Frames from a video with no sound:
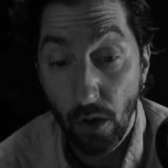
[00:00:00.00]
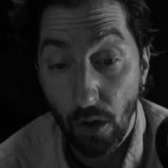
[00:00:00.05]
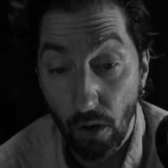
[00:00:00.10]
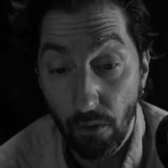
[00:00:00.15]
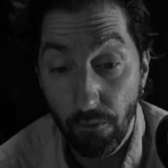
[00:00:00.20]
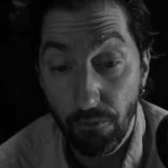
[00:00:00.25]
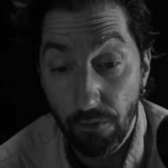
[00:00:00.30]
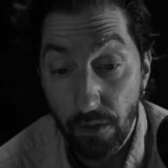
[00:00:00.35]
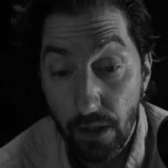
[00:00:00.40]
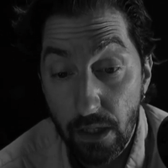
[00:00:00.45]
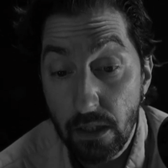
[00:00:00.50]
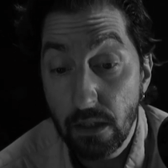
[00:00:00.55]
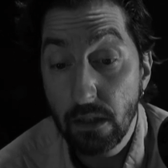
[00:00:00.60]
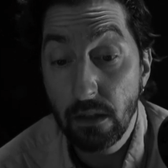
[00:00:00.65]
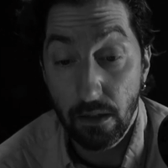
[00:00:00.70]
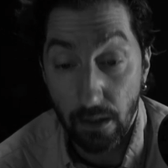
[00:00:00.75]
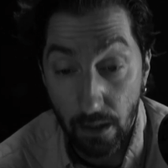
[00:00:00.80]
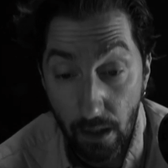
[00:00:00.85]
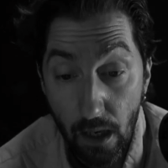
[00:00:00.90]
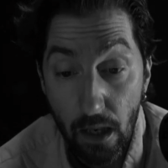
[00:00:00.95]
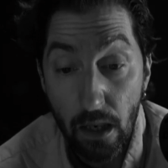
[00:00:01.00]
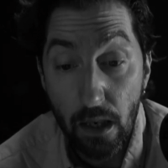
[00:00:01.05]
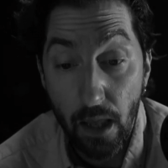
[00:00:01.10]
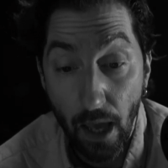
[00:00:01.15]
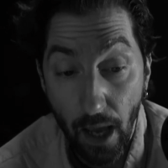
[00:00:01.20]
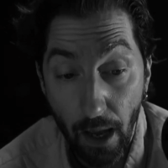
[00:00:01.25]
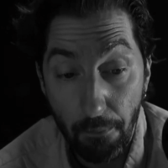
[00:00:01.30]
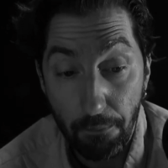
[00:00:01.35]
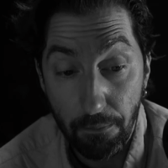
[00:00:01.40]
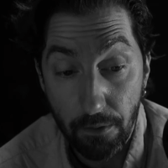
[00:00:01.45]
of this
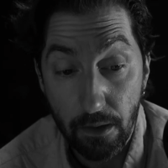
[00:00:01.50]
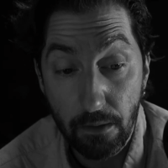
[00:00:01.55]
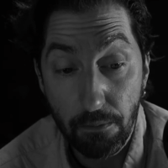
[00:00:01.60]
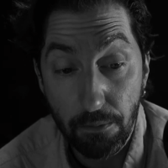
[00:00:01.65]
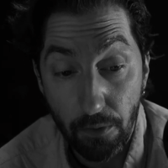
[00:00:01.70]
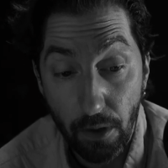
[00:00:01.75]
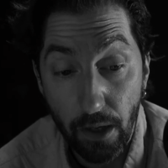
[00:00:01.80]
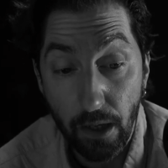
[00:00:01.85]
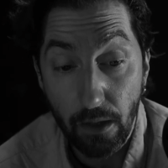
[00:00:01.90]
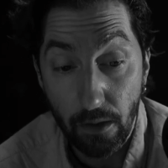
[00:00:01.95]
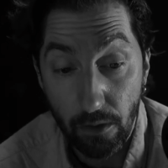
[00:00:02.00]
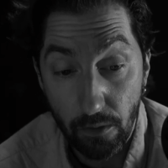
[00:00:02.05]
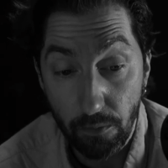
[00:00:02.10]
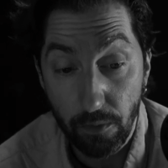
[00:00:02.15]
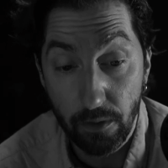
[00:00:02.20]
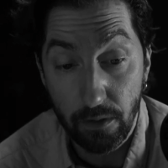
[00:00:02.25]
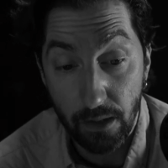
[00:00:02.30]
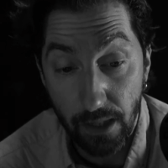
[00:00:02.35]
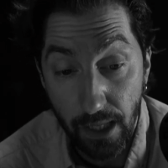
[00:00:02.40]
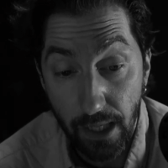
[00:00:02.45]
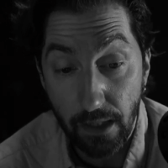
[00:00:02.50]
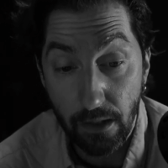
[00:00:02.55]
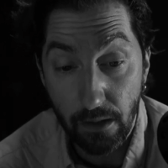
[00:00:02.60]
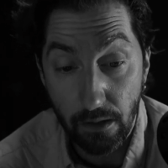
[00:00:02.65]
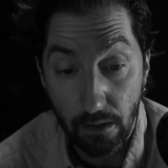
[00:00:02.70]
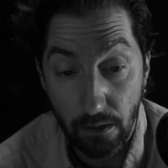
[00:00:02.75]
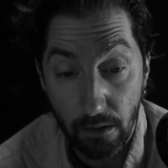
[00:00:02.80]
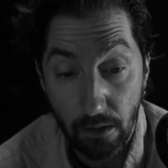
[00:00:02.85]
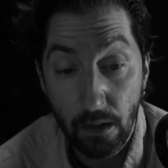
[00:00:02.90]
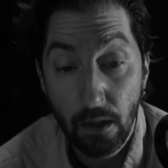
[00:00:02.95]
unhappy break with
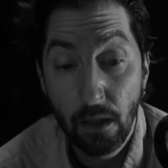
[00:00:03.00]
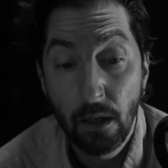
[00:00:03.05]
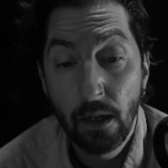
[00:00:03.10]
Lanyon,